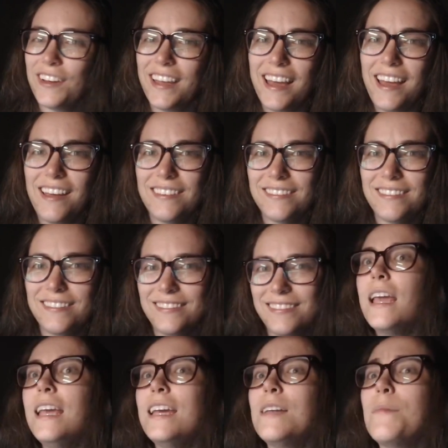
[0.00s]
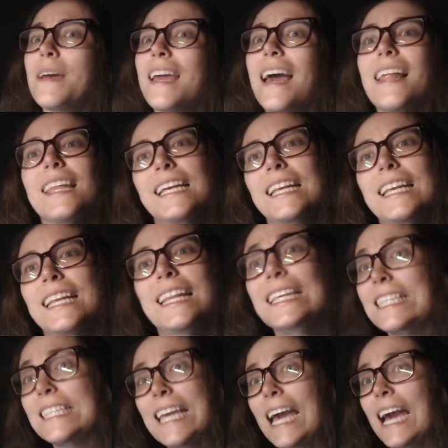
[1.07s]
Okay. Ian McKellen,
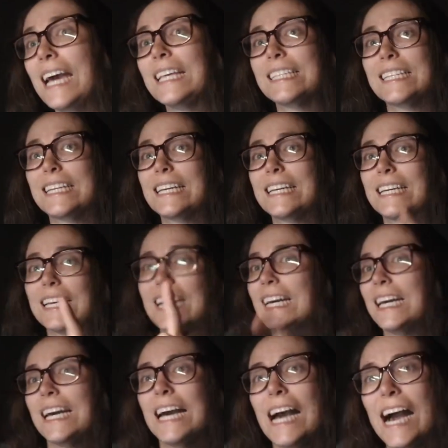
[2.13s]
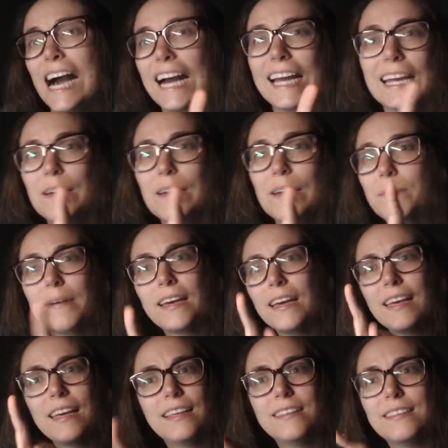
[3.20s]
this casting,
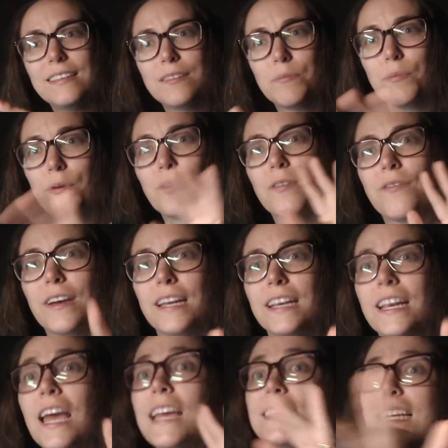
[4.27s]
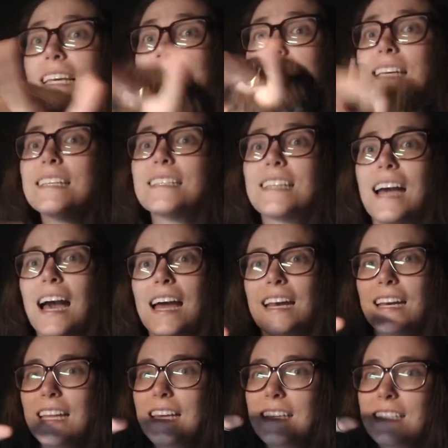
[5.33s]
this is perfect. See, he's
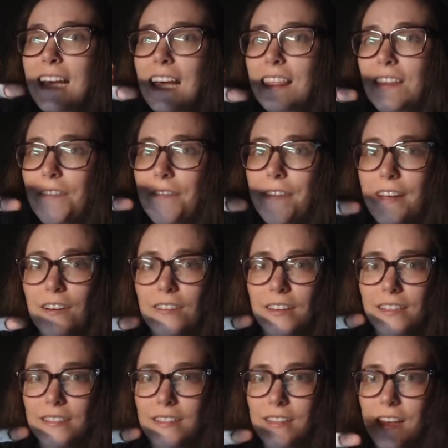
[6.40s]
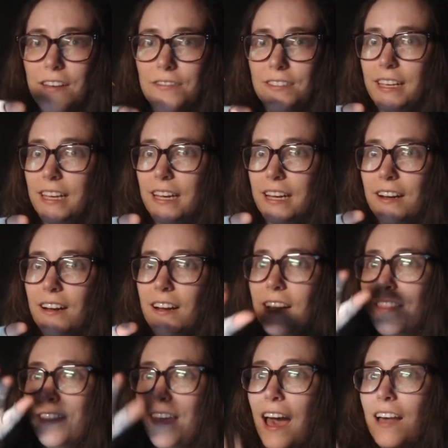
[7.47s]
got it. He's got the fingerless gloves here.
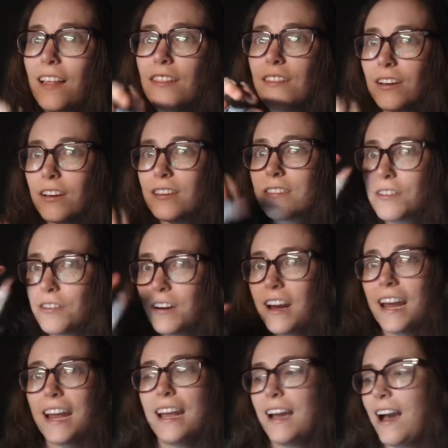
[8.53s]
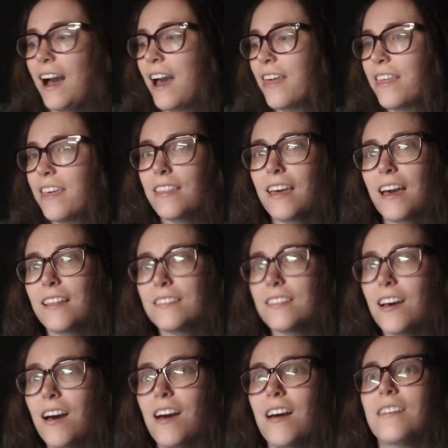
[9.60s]
That looks great. I think
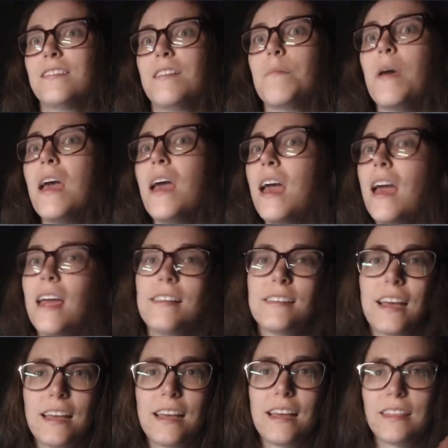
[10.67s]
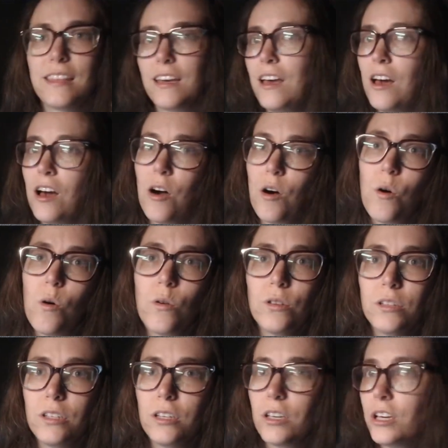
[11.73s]
that's awesome. He's got the
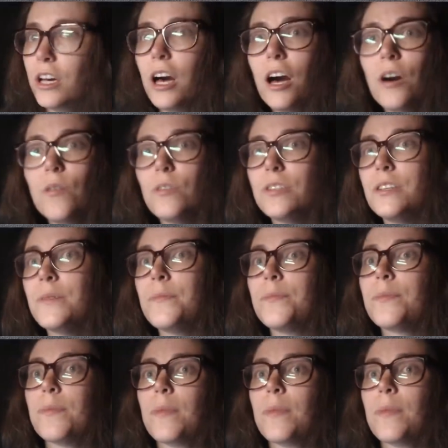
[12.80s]
old coat.